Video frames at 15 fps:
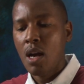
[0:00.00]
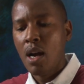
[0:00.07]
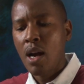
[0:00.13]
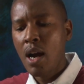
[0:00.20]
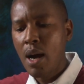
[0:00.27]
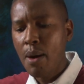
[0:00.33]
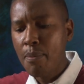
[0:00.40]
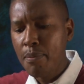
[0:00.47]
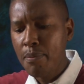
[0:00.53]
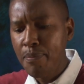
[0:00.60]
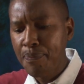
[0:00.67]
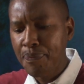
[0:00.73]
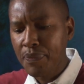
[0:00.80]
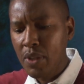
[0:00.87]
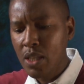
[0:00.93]

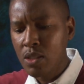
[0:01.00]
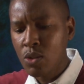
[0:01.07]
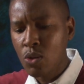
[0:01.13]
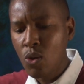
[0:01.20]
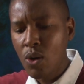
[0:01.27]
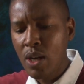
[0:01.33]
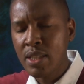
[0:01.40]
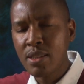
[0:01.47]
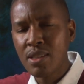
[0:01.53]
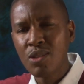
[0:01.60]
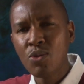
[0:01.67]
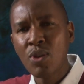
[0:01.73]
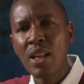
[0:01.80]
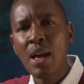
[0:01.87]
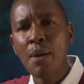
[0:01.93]
So, and since
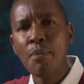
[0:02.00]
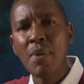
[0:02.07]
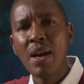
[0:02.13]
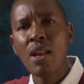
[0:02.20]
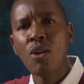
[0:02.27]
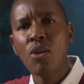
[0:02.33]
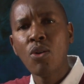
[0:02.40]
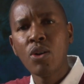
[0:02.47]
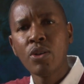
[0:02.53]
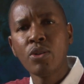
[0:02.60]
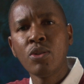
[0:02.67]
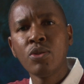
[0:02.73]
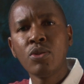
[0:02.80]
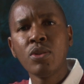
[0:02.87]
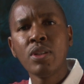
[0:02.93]
well, I'm a lot
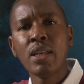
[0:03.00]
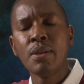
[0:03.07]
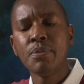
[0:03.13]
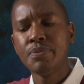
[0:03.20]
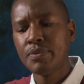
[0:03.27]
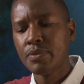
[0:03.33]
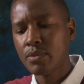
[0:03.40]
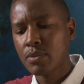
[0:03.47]
onto the